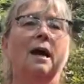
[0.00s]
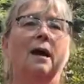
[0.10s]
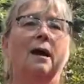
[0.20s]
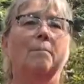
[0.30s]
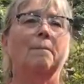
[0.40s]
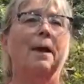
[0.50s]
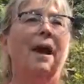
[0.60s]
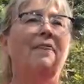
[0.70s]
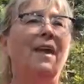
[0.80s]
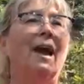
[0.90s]

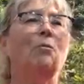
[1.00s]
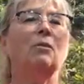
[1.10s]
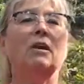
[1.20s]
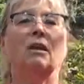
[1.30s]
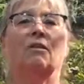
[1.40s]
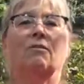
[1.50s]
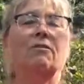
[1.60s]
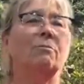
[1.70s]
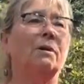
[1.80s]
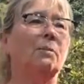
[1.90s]
and that will
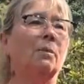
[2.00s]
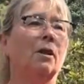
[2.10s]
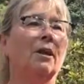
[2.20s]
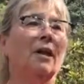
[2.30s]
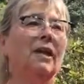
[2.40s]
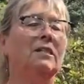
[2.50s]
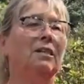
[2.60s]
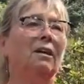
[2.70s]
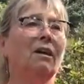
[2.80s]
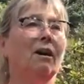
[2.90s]
give people an
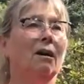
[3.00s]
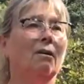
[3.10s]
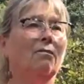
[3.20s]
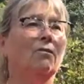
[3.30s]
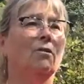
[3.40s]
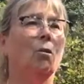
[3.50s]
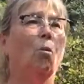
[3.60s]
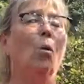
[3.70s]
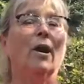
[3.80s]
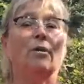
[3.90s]
idea of
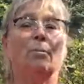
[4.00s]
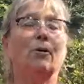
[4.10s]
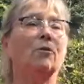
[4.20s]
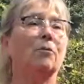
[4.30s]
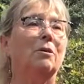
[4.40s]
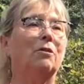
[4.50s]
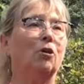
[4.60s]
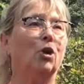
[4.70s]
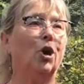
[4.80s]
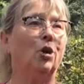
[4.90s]
where to put them in
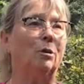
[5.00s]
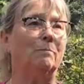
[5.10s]
their garden.